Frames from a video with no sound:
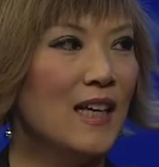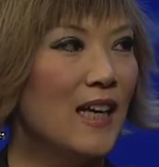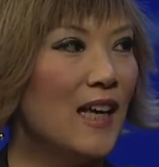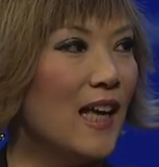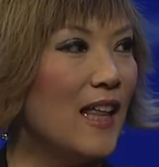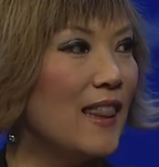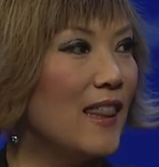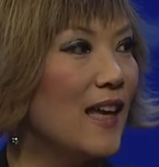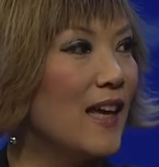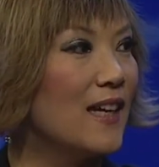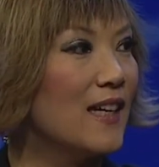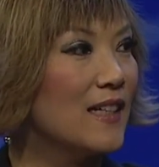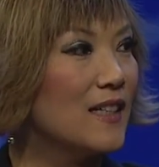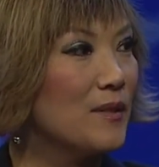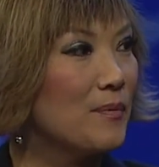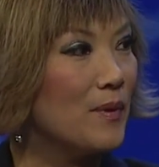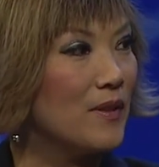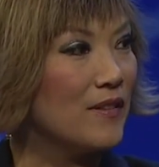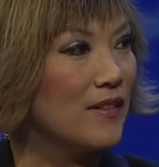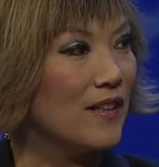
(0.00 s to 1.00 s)
And that
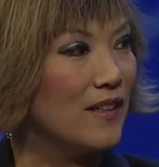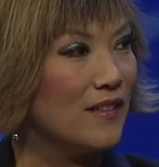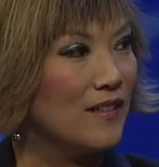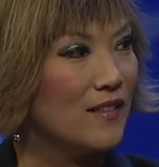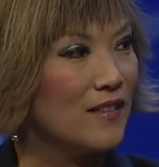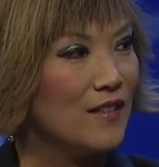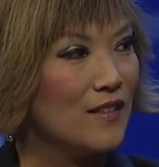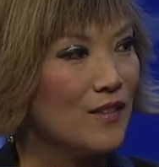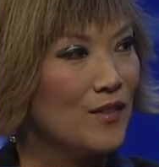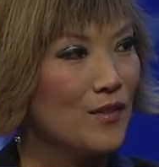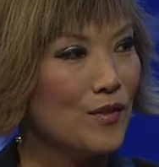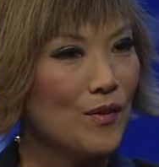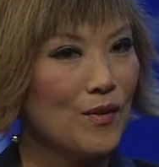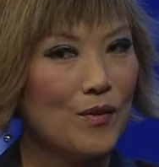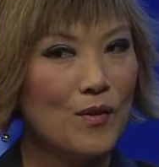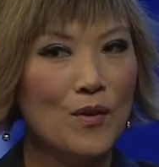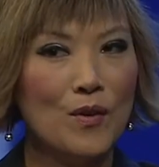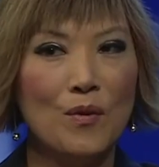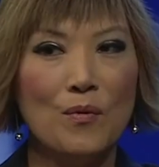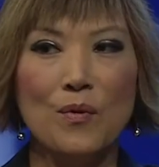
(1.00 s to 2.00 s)
experience, so
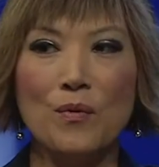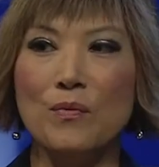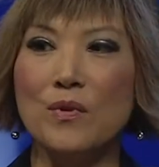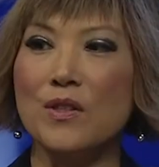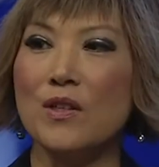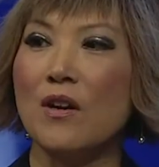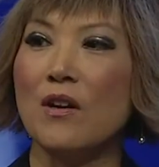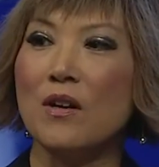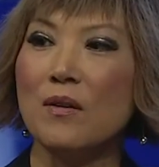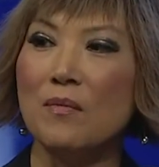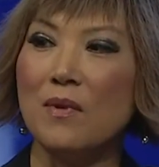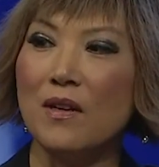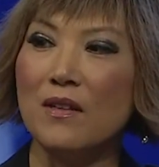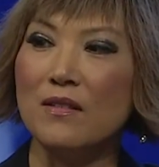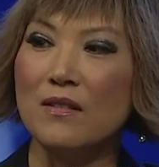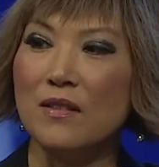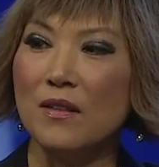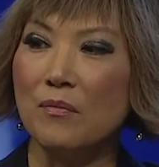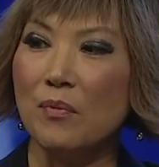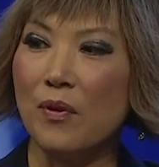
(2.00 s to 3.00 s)
when we talk
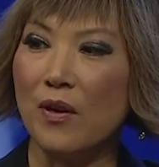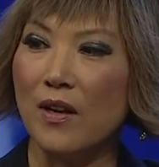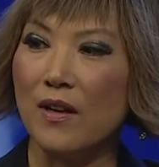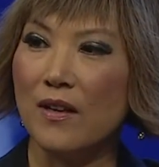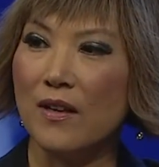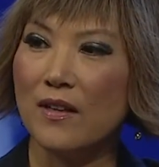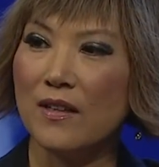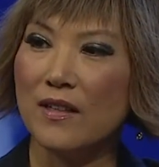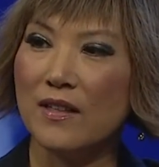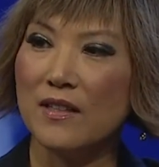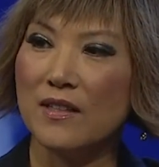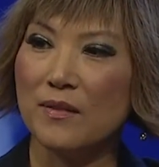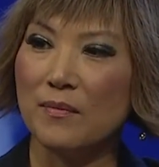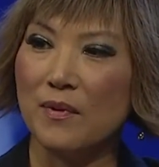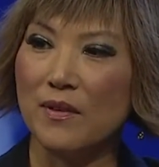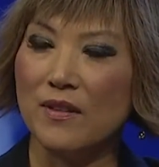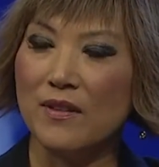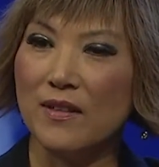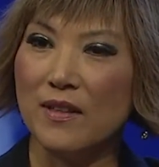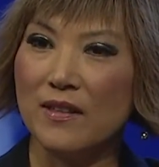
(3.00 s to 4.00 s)
about the product
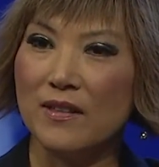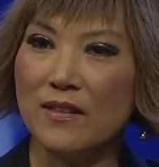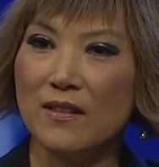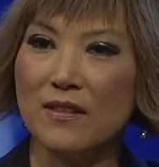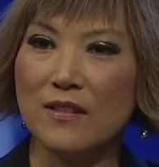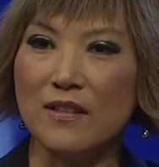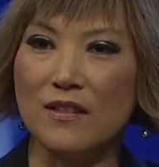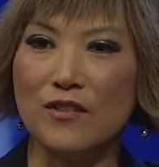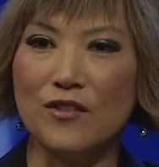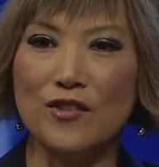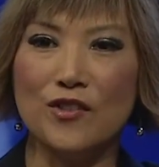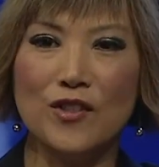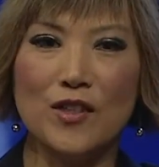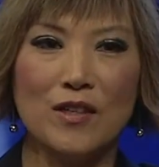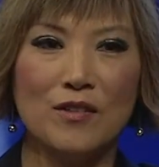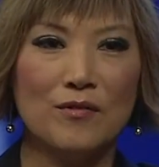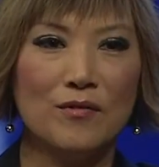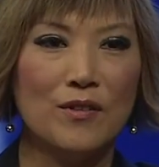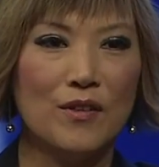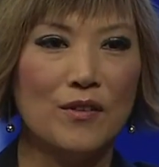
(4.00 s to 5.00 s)
experience in
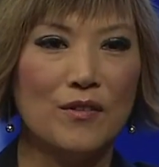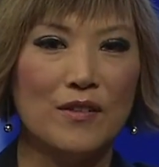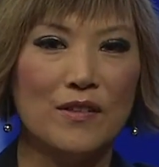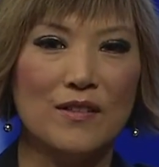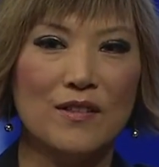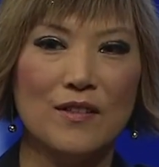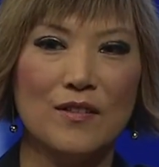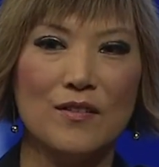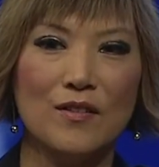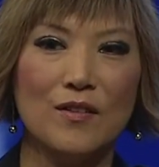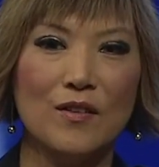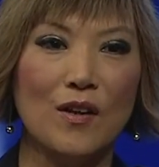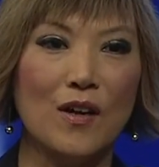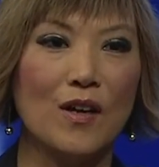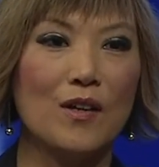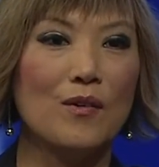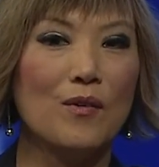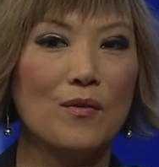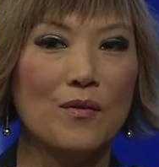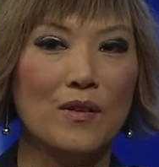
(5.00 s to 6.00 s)
general, it's
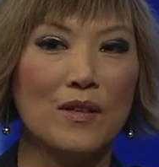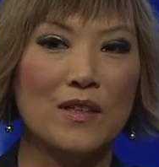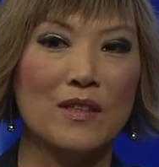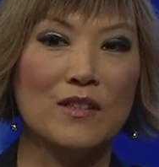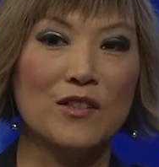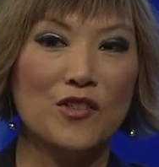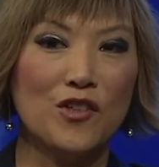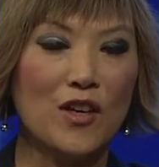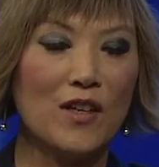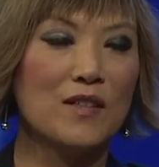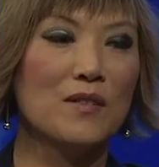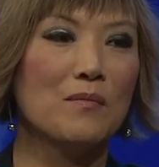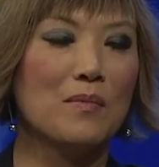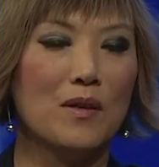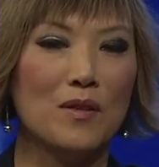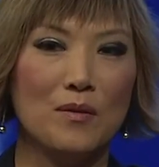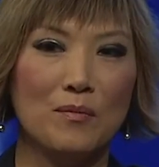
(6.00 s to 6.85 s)
not only just about